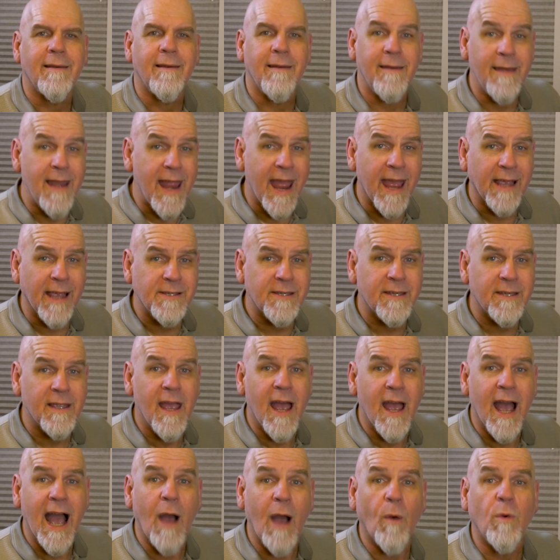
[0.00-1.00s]
Next,
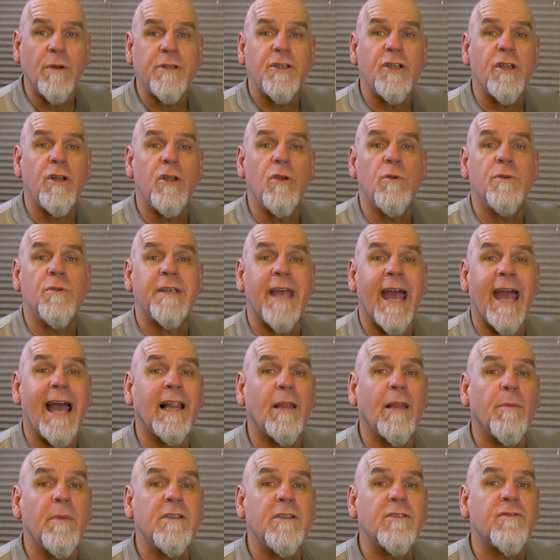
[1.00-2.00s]
I want you to use
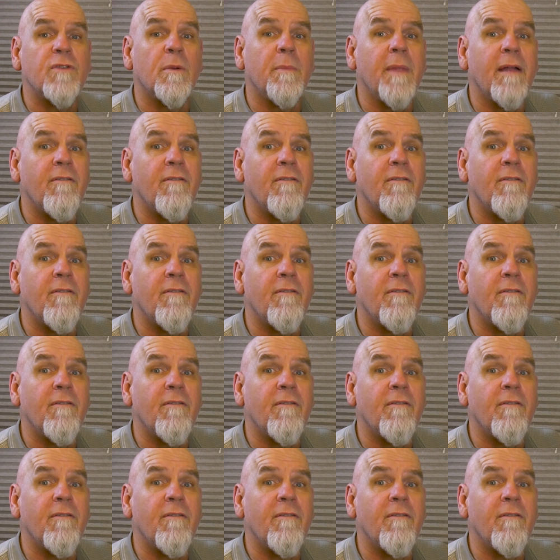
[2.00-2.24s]
elements from